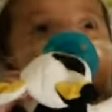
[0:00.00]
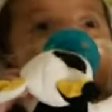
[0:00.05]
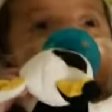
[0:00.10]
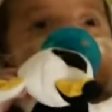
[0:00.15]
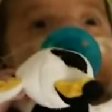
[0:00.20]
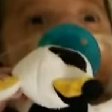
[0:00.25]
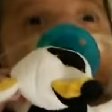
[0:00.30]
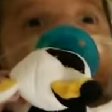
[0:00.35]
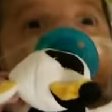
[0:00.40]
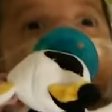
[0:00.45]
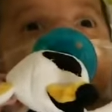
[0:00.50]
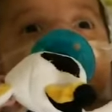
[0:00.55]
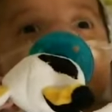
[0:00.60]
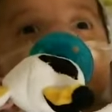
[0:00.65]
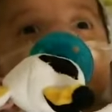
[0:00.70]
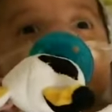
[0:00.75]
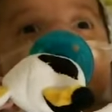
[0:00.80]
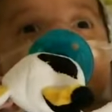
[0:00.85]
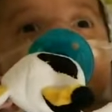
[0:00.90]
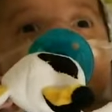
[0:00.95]
social media
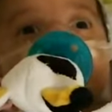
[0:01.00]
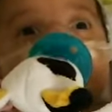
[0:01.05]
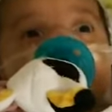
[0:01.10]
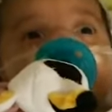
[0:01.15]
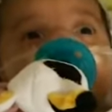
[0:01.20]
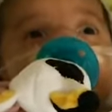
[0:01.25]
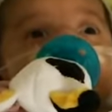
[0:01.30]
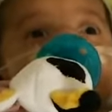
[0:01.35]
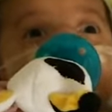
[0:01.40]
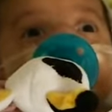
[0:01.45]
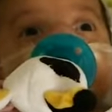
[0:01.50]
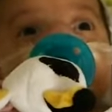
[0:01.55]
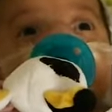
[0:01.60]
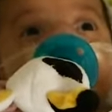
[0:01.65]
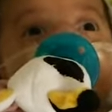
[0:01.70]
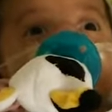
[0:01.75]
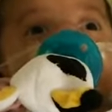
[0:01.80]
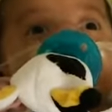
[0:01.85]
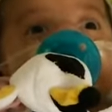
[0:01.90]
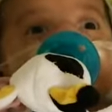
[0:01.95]
family has been
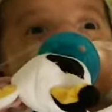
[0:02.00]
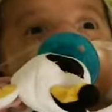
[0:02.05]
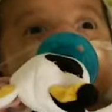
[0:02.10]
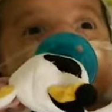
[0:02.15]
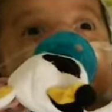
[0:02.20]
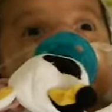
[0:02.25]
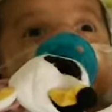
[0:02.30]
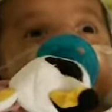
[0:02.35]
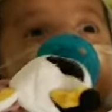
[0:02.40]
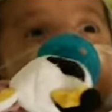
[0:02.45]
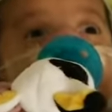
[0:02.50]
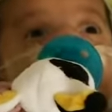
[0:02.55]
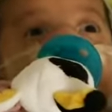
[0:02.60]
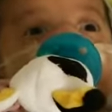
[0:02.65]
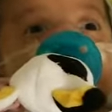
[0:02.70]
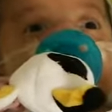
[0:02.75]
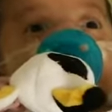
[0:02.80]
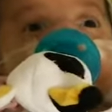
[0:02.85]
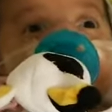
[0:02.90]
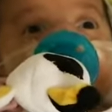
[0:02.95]
following
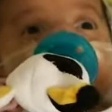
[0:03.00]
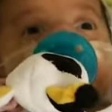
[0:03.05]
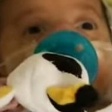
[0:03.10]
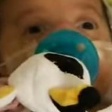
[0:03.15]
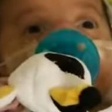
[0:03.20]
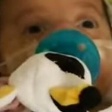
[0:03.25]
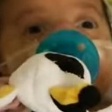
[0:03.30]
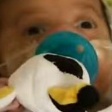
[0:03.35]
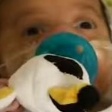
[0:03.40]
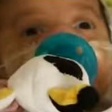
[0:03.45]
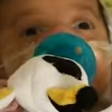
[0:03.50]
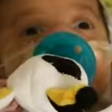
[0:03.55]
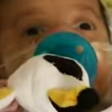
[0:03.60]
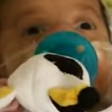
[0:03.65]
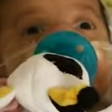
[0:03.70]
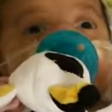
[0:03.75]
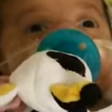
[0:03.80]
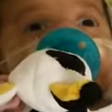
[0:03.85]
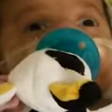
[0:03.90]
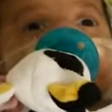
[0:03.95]
baby MJ since
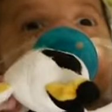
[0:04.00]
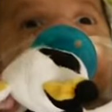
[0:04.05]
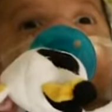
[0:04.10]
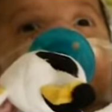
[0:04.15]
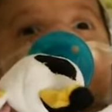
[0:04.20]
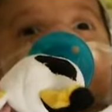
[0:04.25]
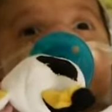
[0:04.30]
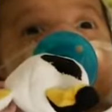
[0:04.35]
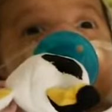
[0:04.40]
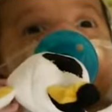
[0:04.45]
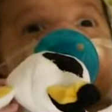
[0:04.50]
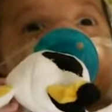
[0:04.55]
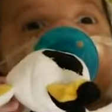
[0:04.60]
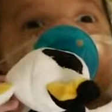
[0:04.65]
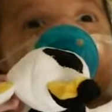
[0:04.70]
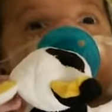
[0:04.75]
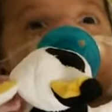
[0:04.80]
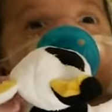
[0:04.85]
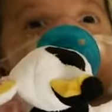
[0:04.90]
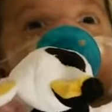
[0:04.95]
birth,
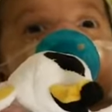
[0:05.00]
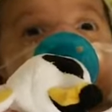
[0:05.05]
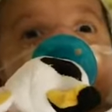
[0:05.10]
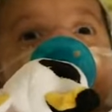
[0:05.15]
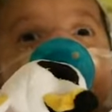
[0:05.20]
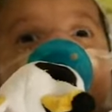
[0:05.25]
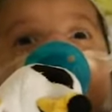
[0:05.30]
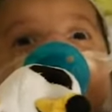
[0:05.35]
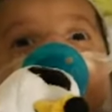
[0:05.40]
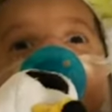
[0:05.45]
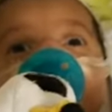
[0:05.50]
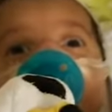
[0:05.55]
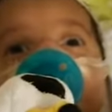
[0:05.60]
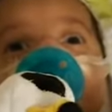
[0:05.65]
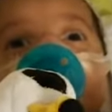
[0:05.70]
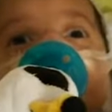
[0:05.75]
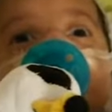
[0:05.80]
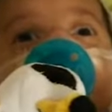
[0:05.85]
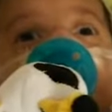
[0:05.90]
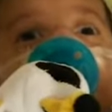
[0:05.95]
way before
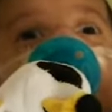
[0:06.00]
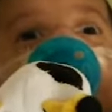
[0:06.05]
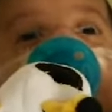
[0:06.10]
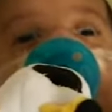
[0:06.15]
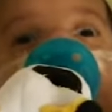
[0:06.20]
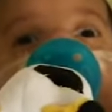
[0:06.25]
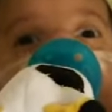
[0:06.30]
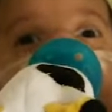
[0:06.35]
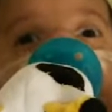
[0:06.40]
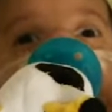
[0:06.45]
he was born.